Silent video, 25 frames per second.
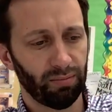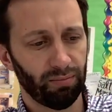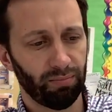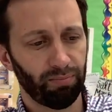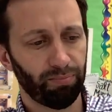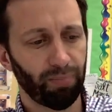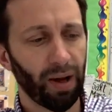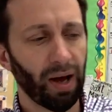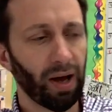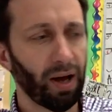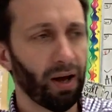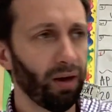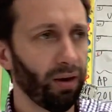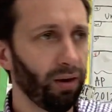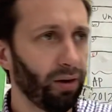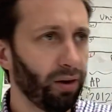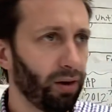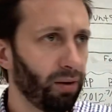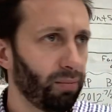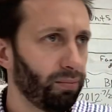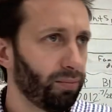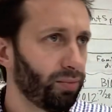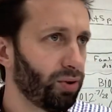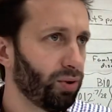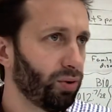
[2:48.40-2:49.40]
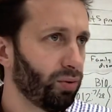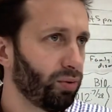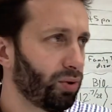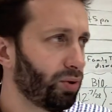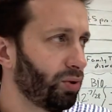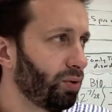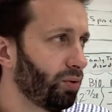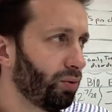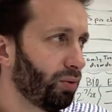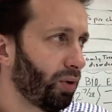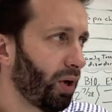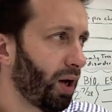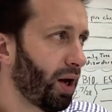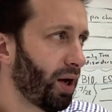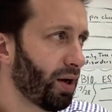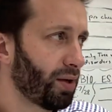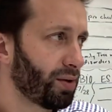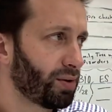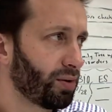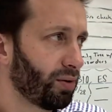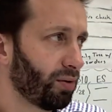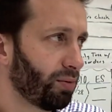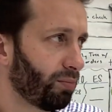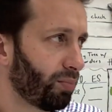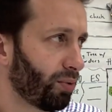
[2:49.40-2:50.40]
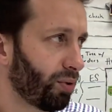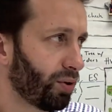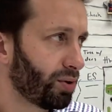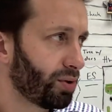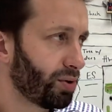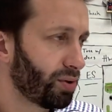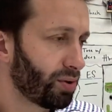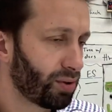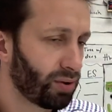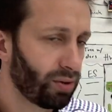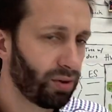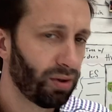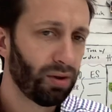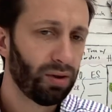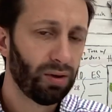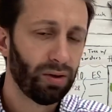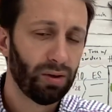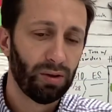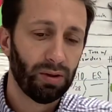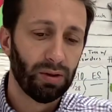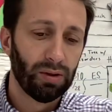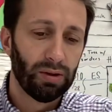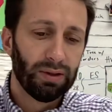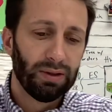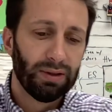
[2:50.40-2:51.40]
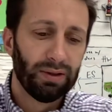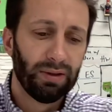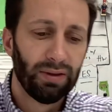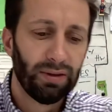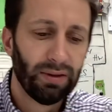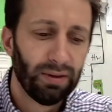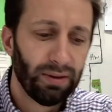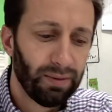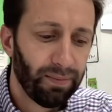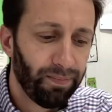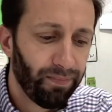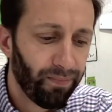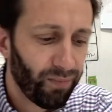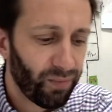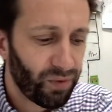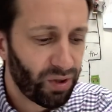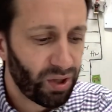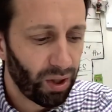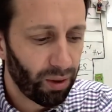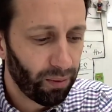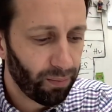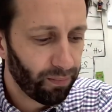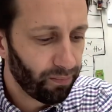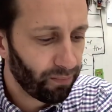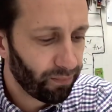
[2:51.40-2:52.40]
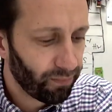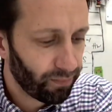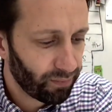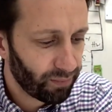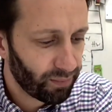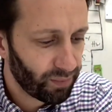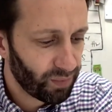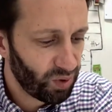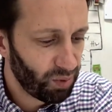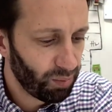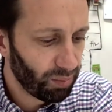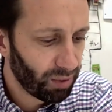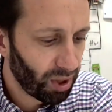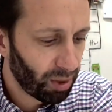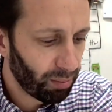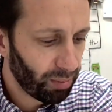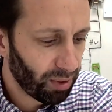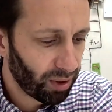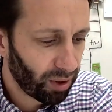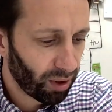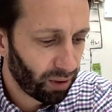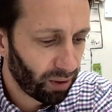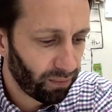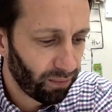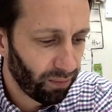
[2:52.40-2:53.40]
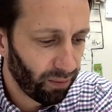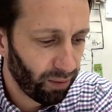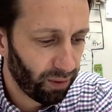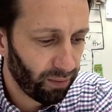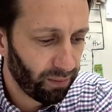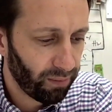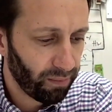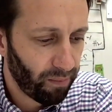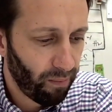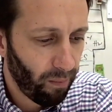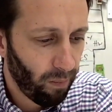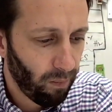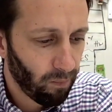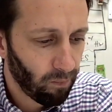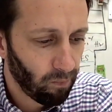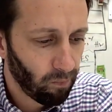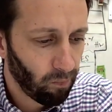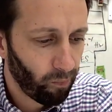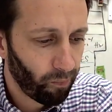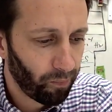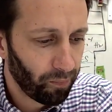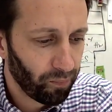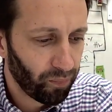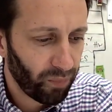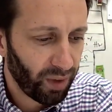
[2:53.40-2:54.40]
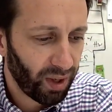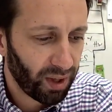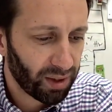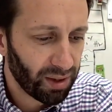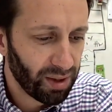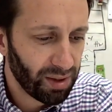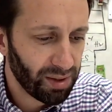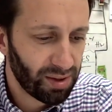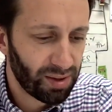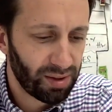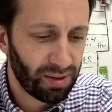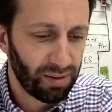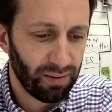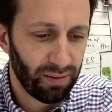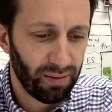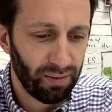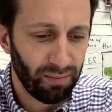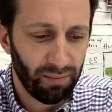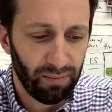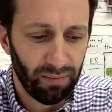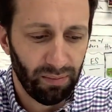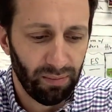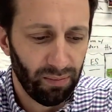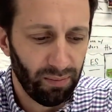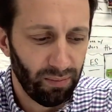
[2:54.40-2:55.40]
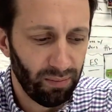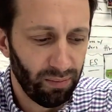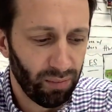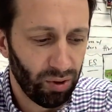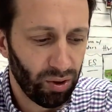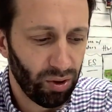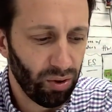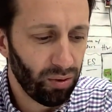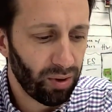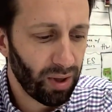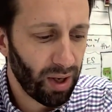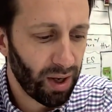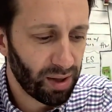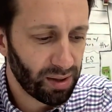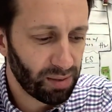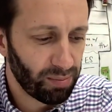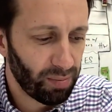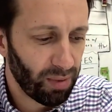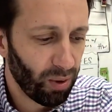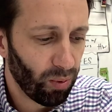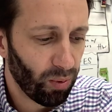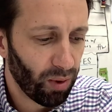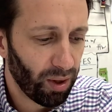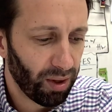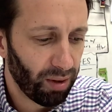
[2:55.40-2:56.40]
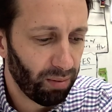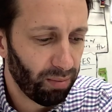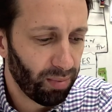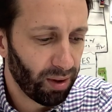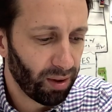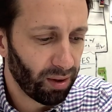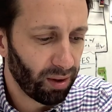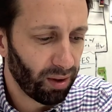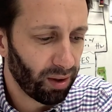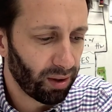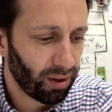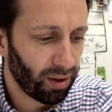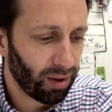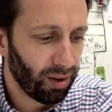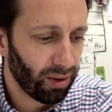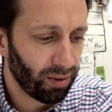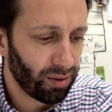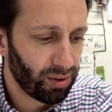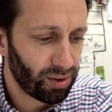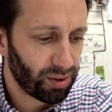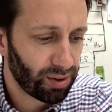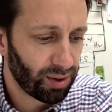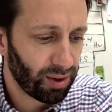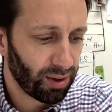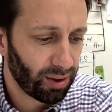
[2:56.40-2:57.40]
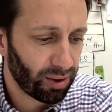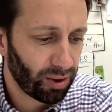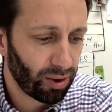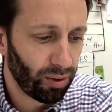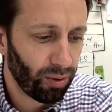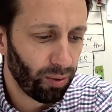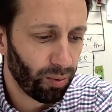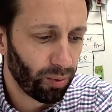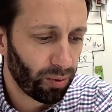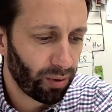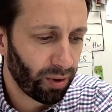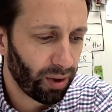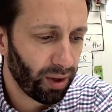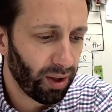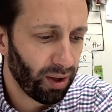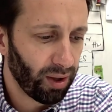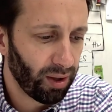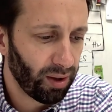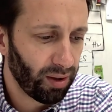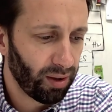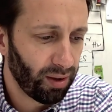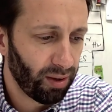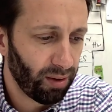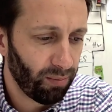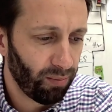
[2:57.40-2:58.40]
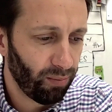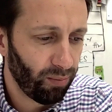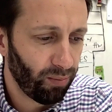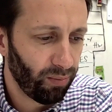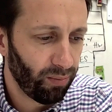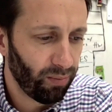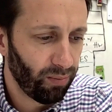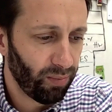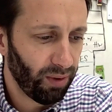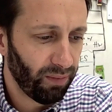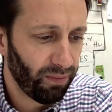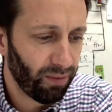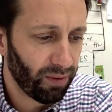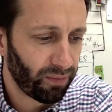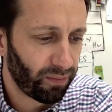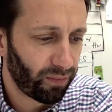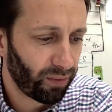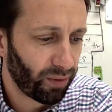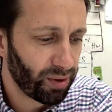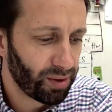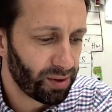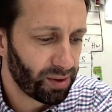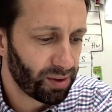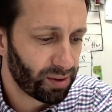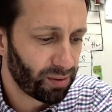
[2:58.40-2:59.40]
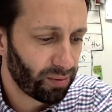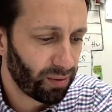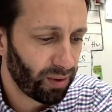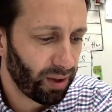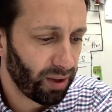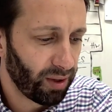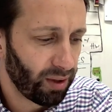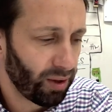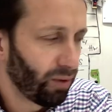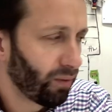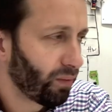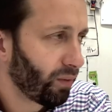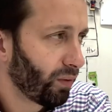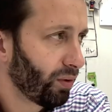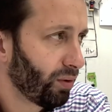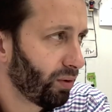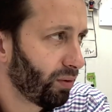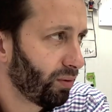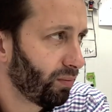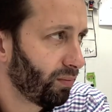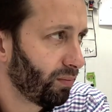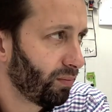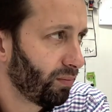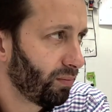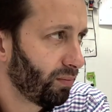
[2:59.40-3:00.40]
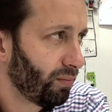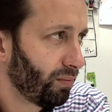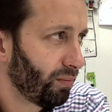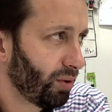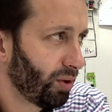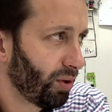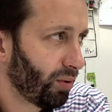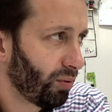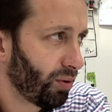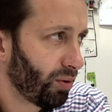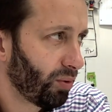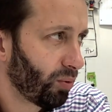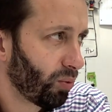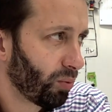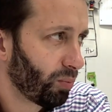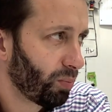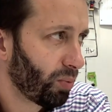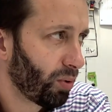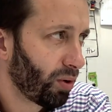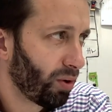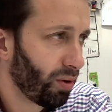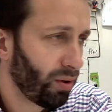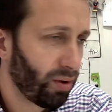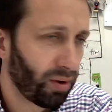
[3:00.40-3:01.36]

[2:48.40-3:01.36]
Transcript: pileup due to ice on bridges. So something you got to be careful of. I guess you guys may wind up being lucky and just get cold rain, and if it freezes rain over in the north part of the